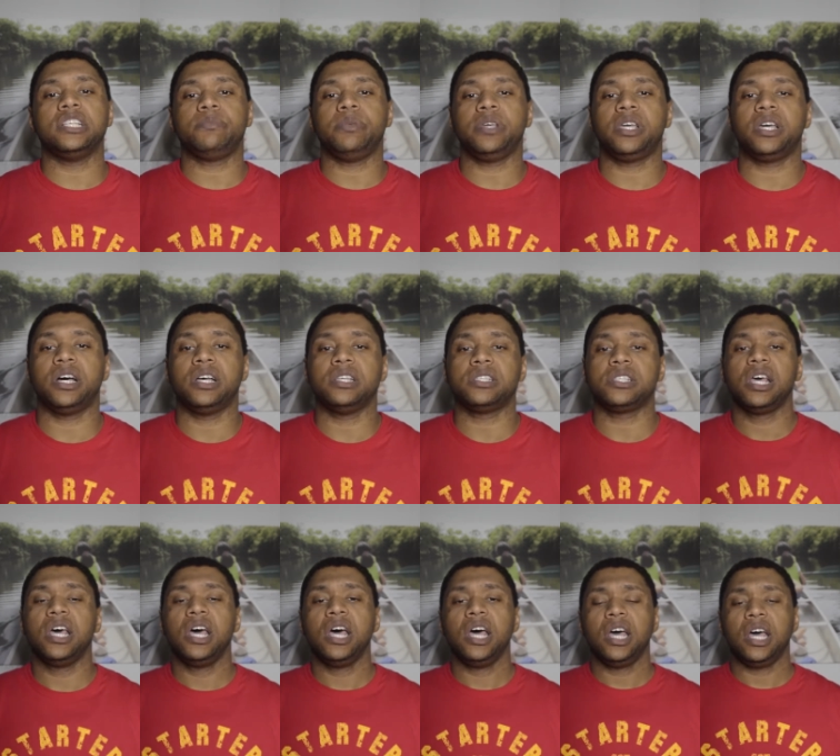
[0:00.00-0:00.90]
because
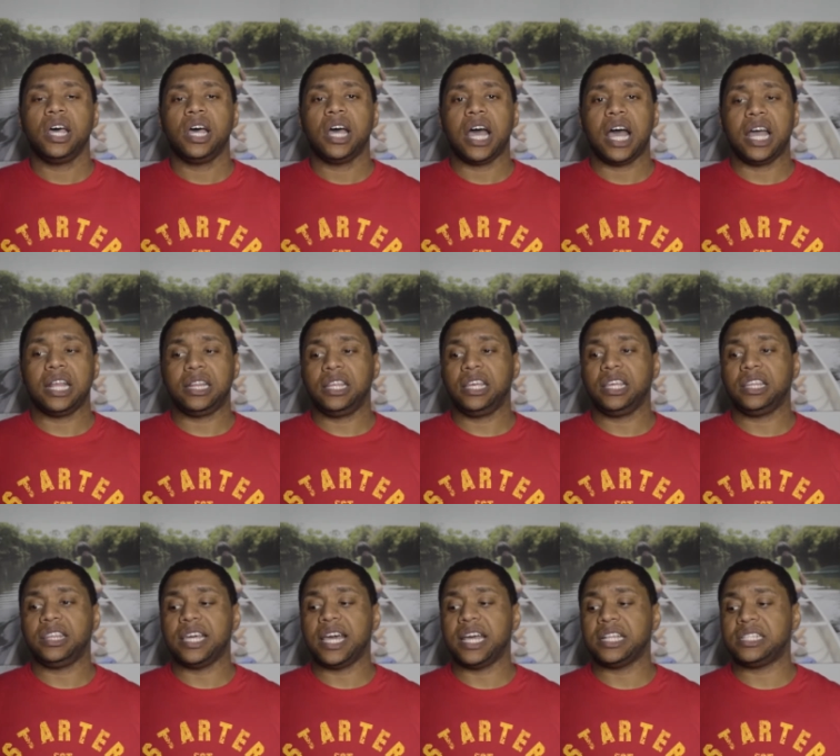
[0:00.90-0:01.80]
I
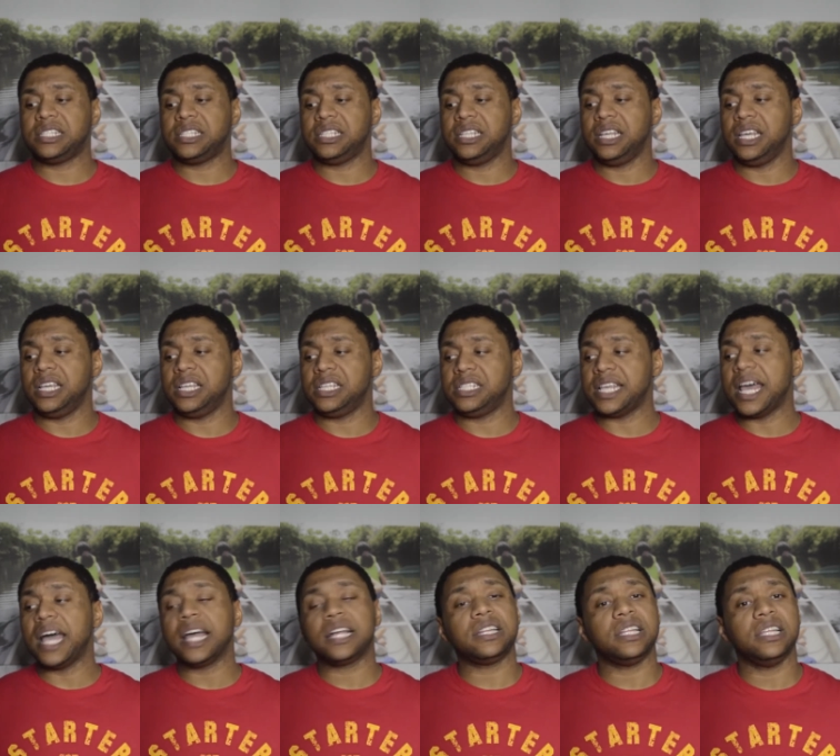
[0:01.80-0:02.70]
think that's
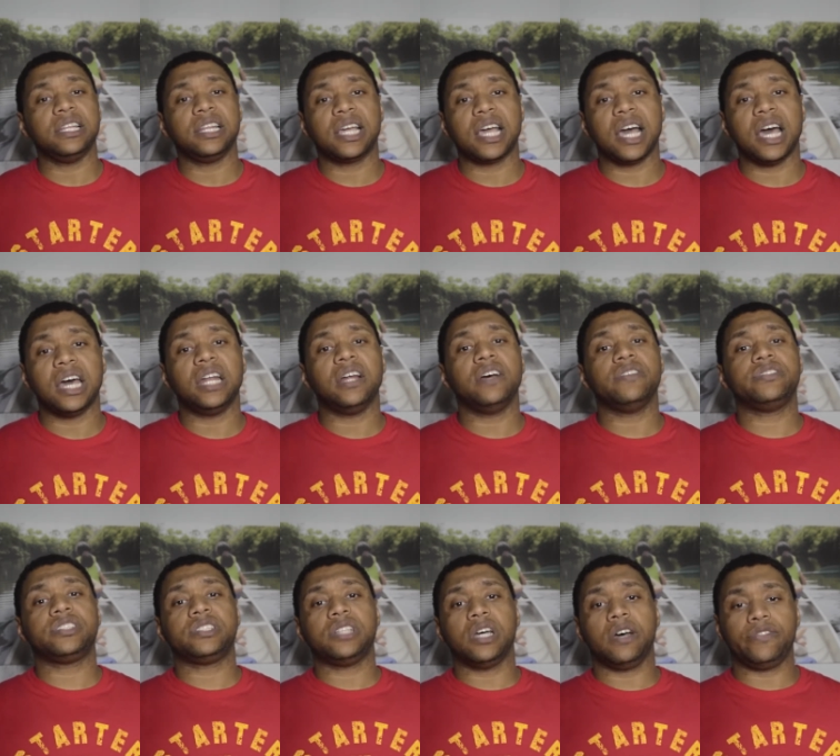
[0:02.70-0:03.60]
exactly the kind of
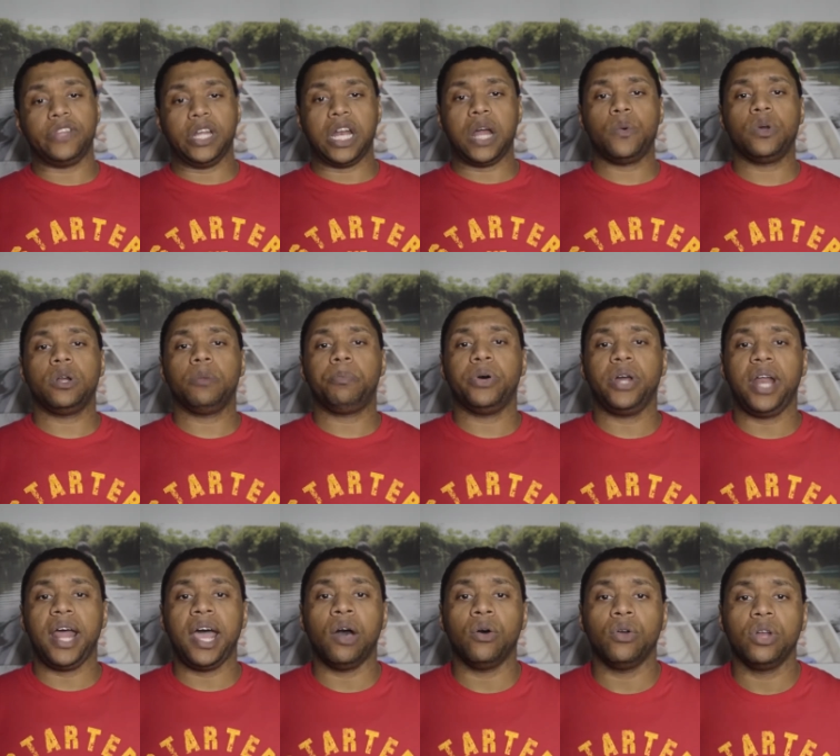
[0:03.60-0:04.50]
stuff that I want to put
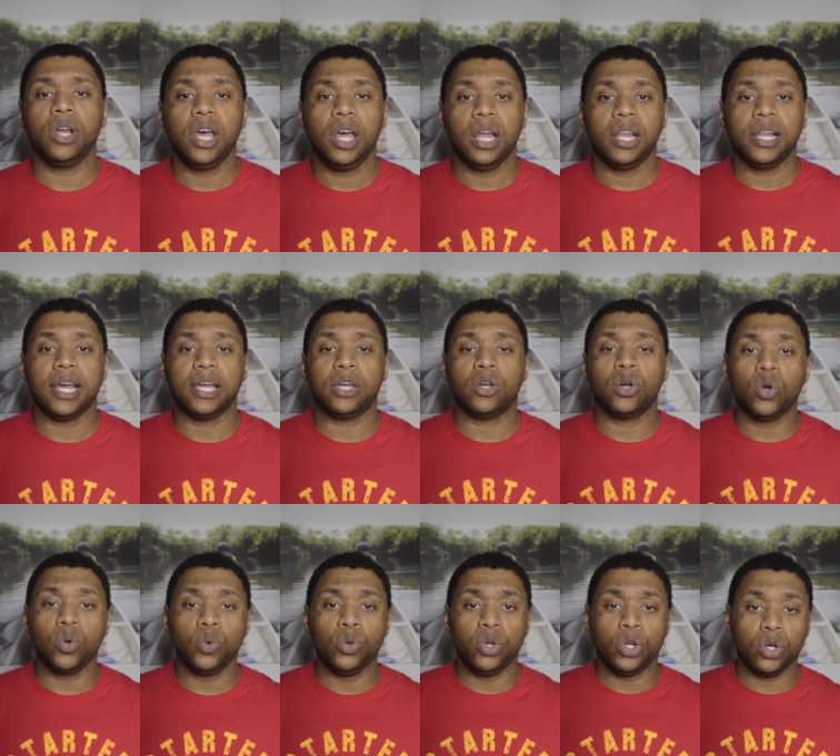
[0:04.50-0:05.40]
out. Like,
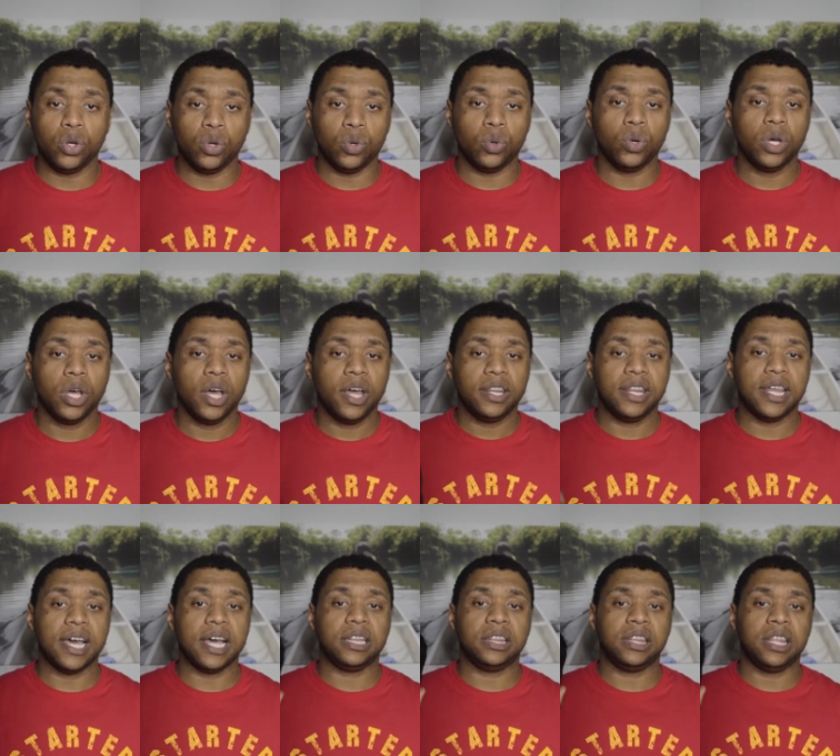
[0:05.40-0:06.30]
who knew
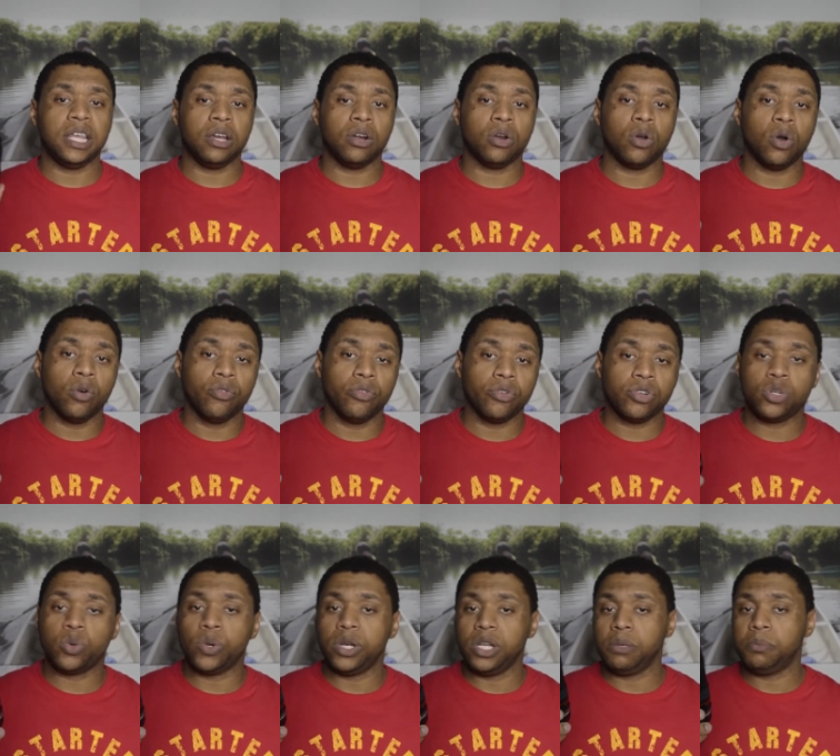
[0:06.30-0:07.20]
that there are over
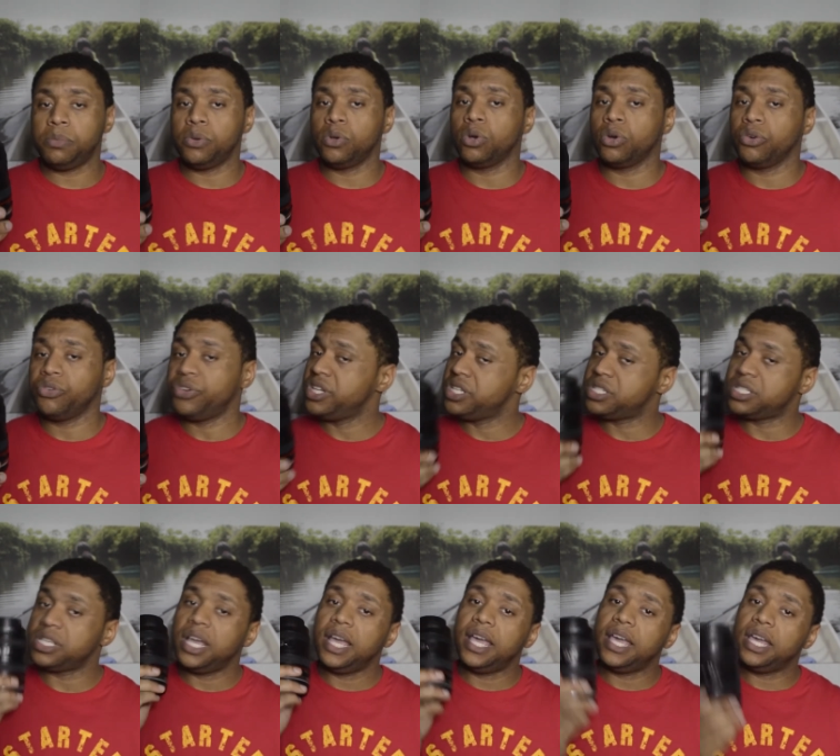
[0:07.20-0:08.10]
20
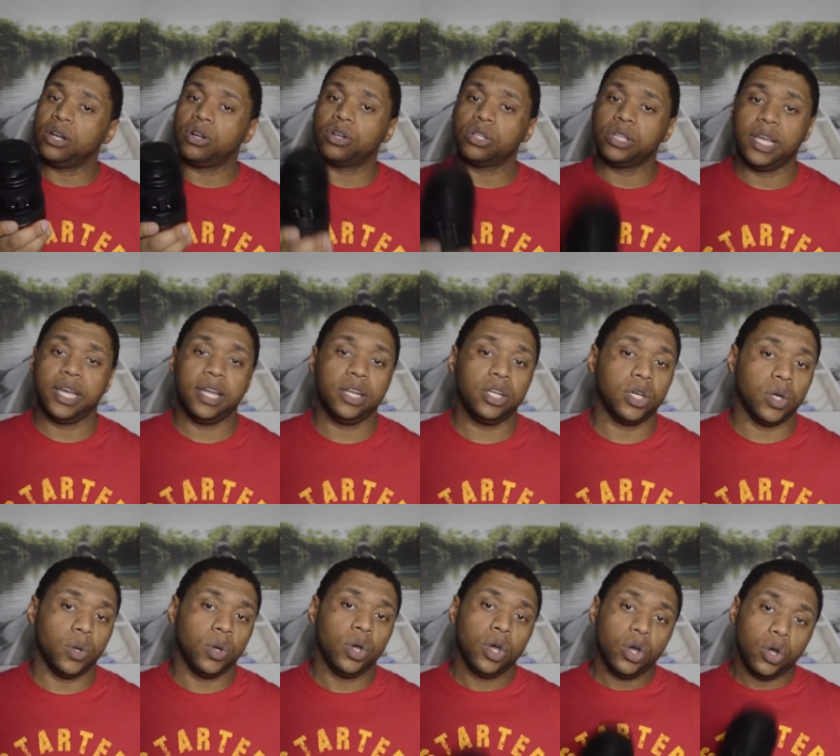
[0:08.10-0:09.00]
breweries in
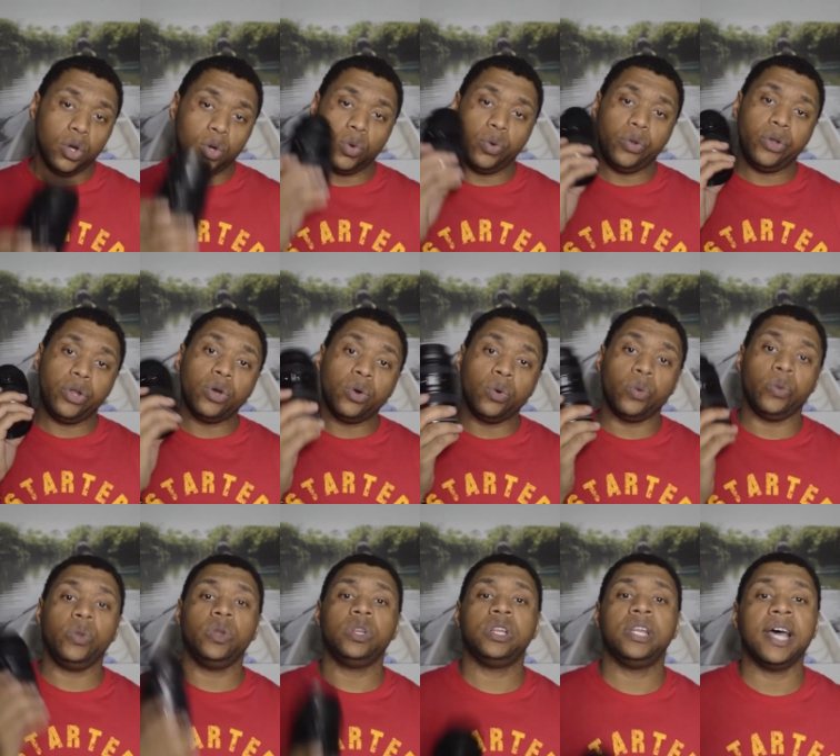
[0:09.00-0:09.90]
Orlando? Who
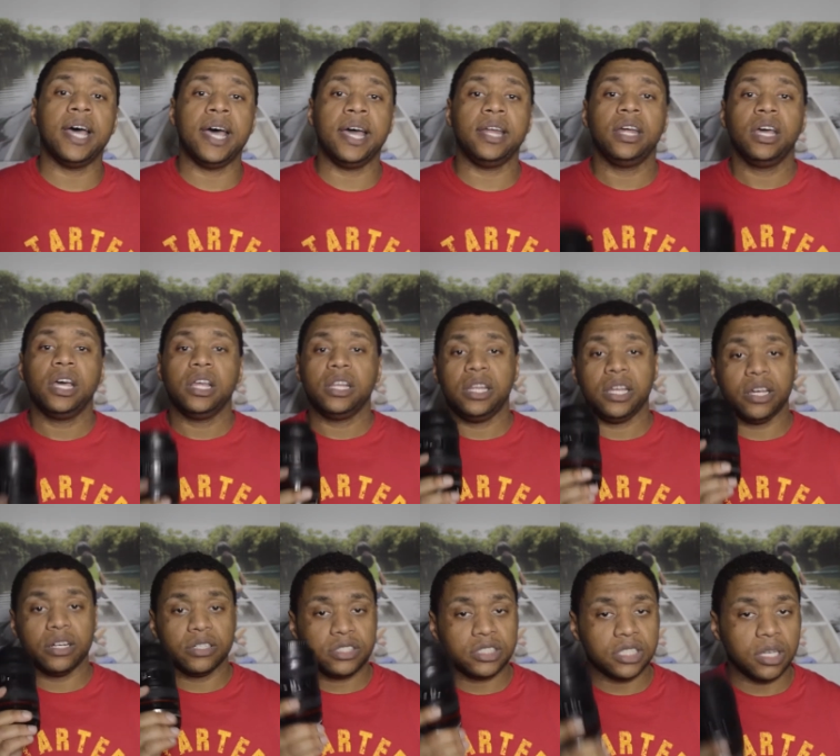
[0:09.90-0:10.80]
knew that
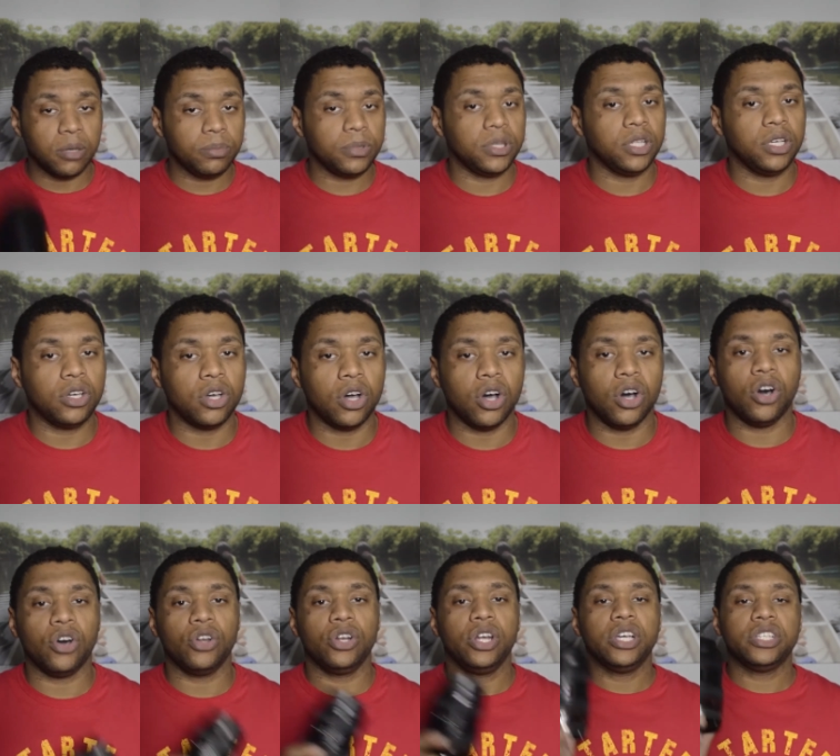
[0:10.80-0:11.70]
there's something
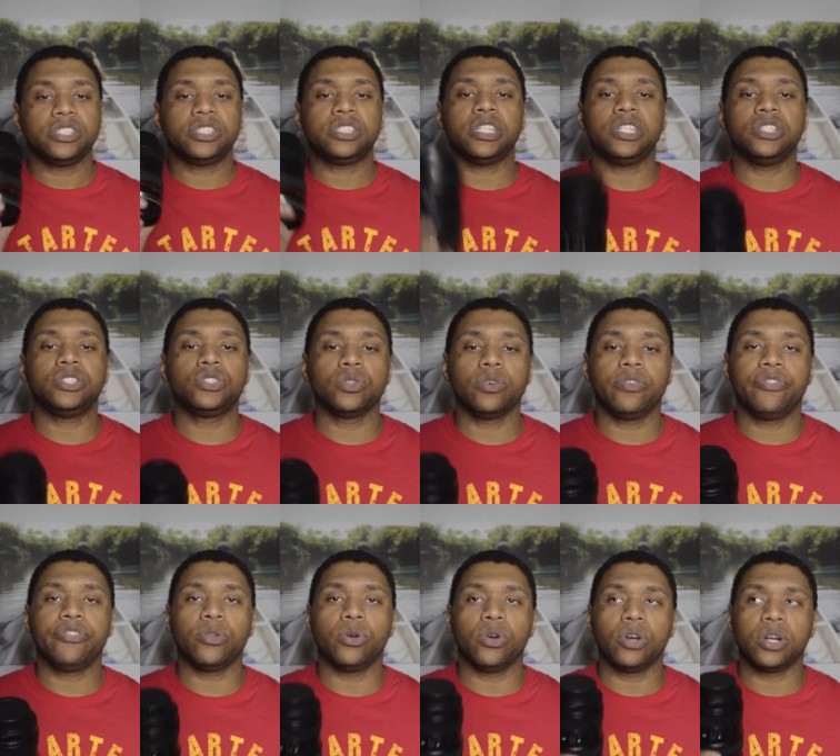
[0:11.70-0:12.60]
called Central
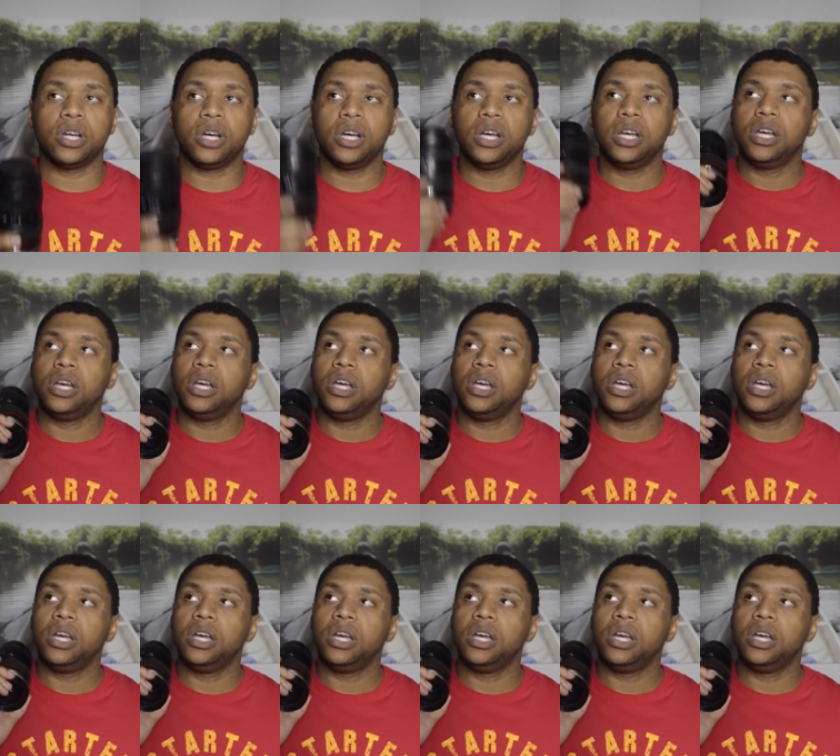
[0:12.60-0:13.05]
Florida